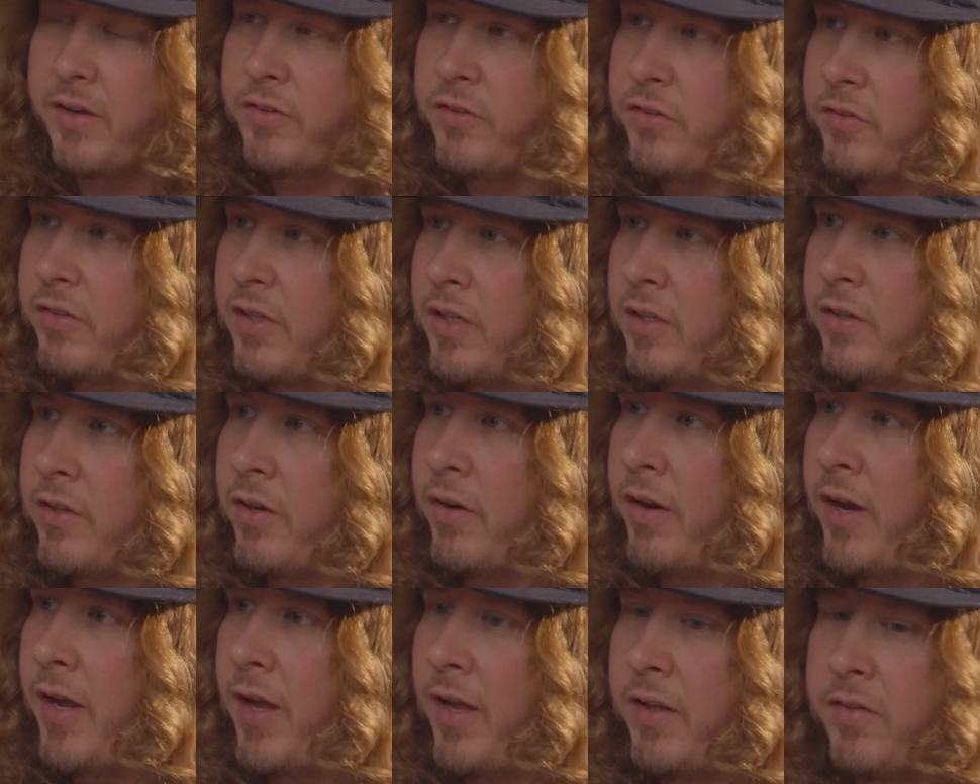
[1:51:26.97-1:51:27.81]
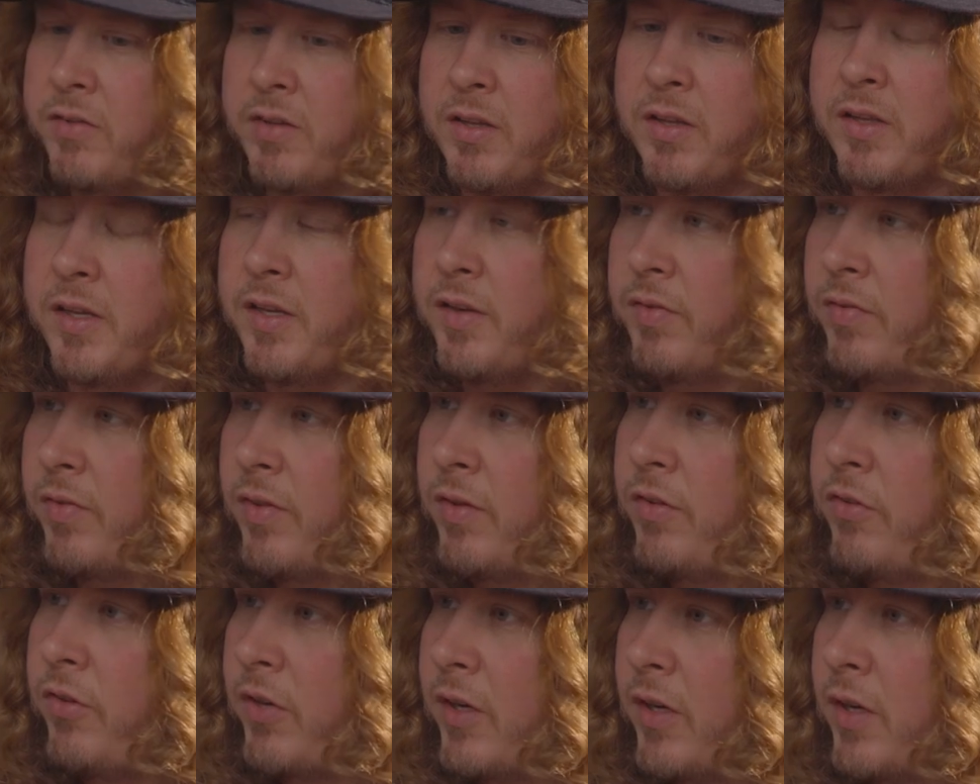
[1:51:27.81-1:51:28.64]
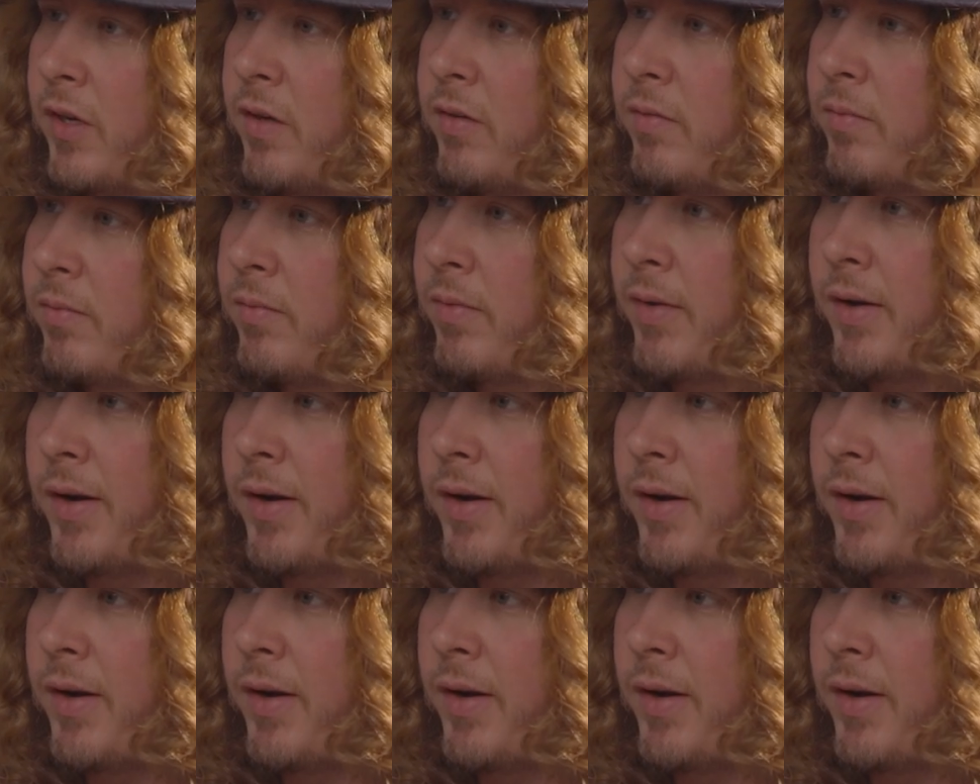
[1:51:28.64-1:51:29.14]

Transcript: and just eat their heads and leave the chicken